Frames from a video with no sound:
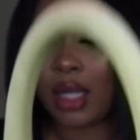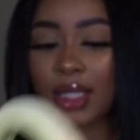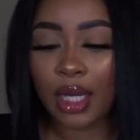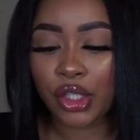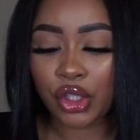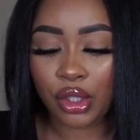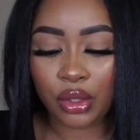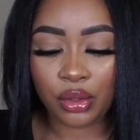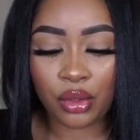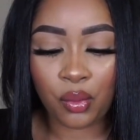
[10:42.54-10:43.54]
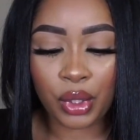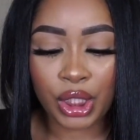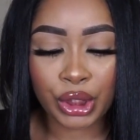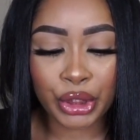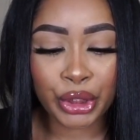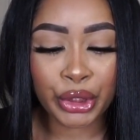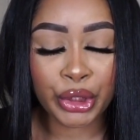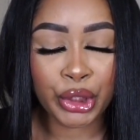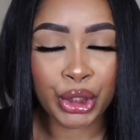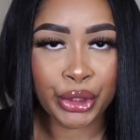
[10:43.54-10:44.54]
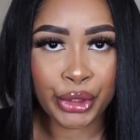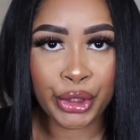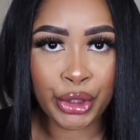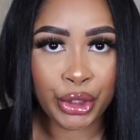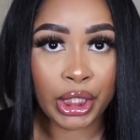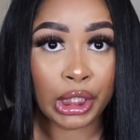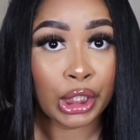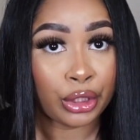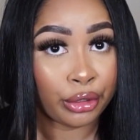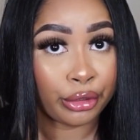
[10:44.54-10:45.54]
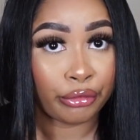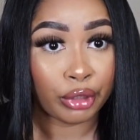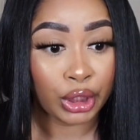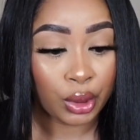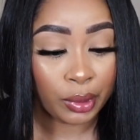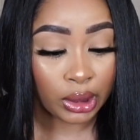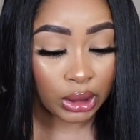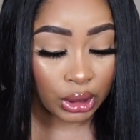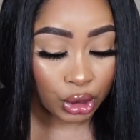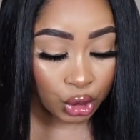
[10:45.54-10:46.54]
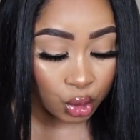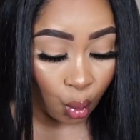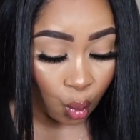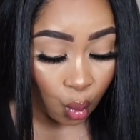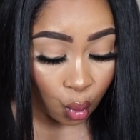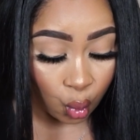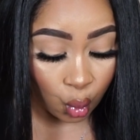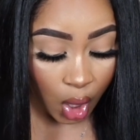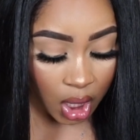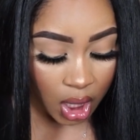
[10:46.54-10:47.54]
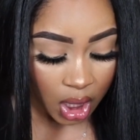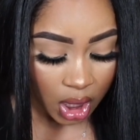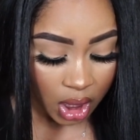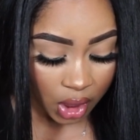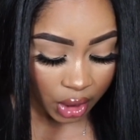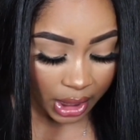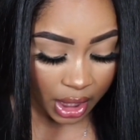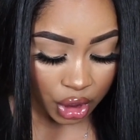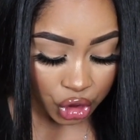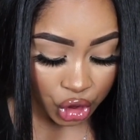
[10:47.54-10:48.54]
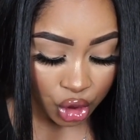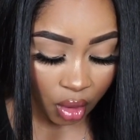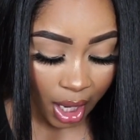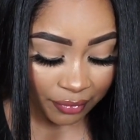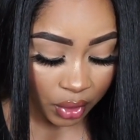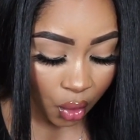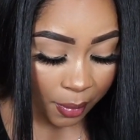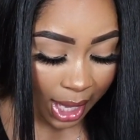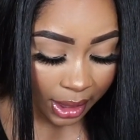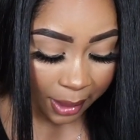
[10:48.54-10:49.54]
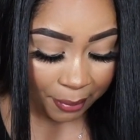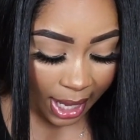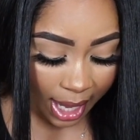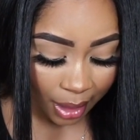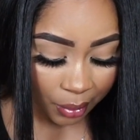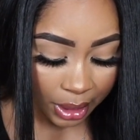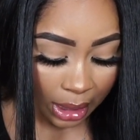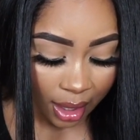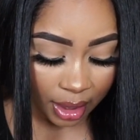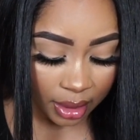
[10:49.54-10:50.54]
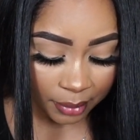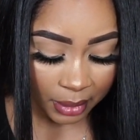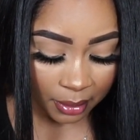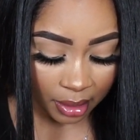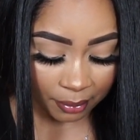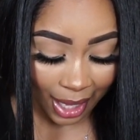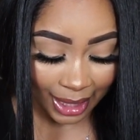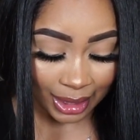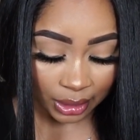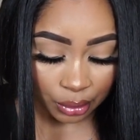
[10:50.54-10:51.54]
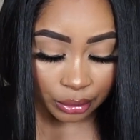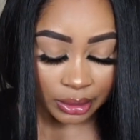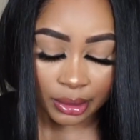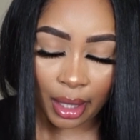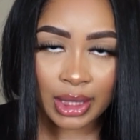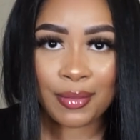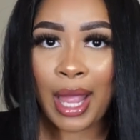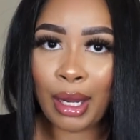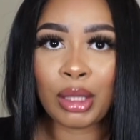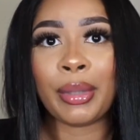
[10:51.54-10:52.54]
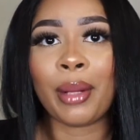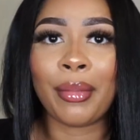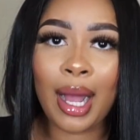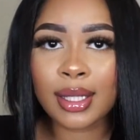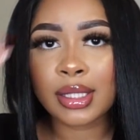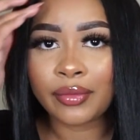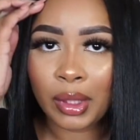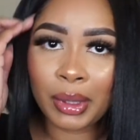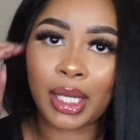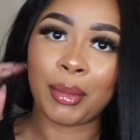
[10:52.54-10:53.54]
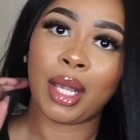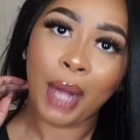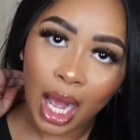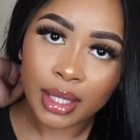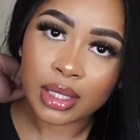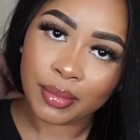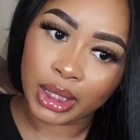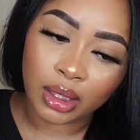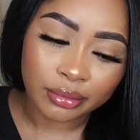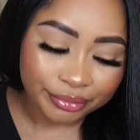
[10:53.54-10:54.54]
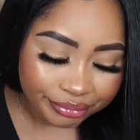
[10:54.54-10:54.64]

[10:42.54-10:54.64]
texture, which can get dirty really quickly. So yeah, she gonna have to go back in the bag when I'm back in a little dust bag. It would have been a box if they would have given me a box, but